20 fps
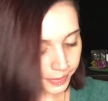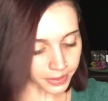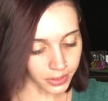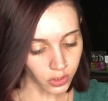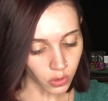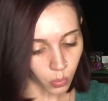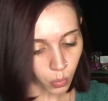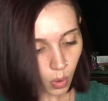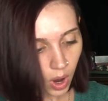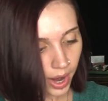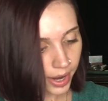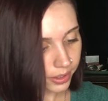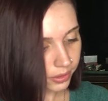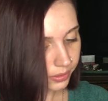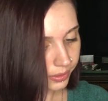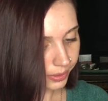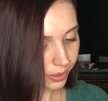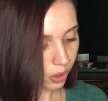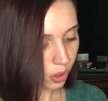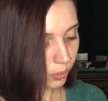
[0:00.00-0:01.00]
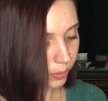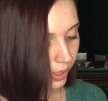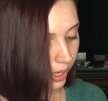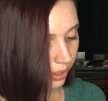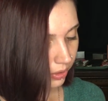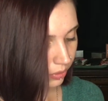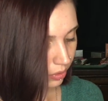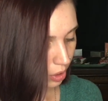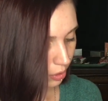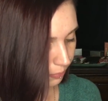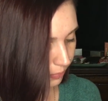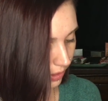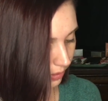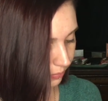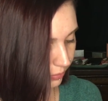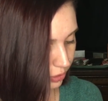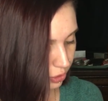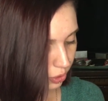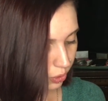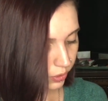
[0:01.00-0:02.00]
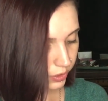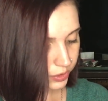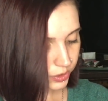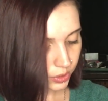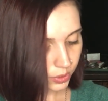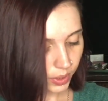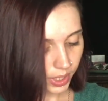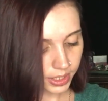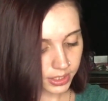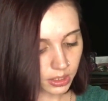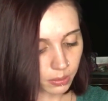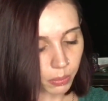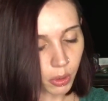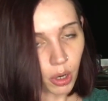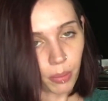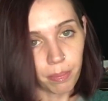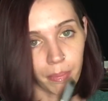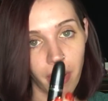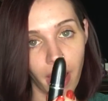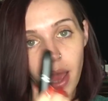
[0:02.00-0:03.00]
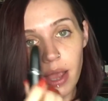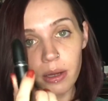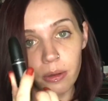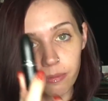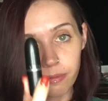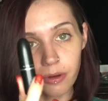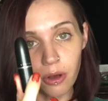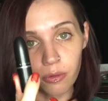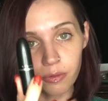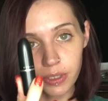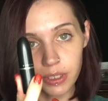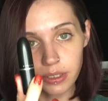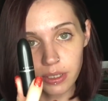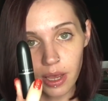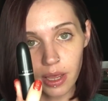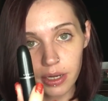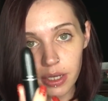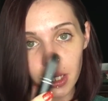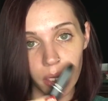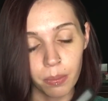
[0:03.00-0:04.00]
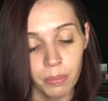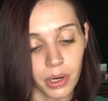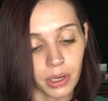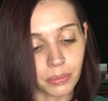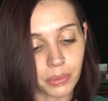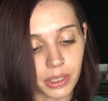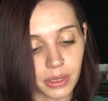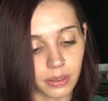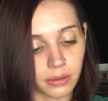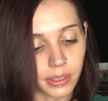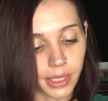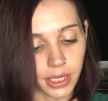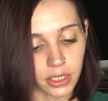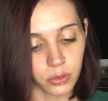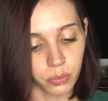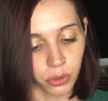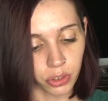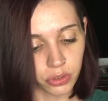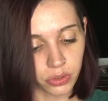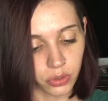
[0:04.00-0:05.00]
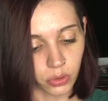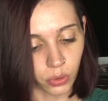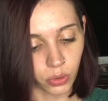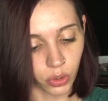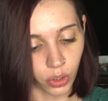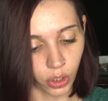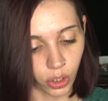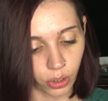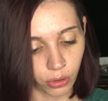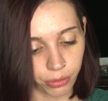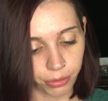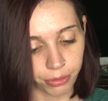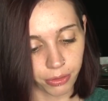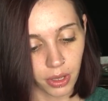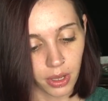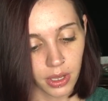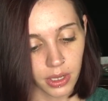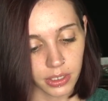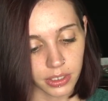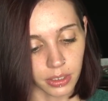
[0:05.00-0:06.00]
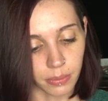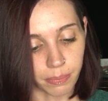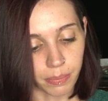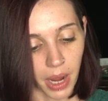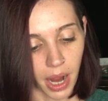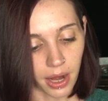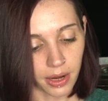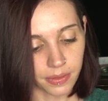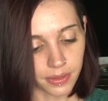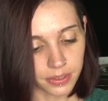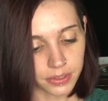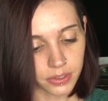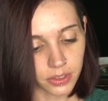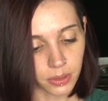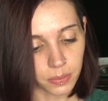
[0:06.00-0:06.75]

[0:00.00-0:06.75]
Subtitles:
this a while ago, but I don't know if I ever showed it to you guys. I bought MAC Velvet Teddy. I'm probably the last person on earth to buy this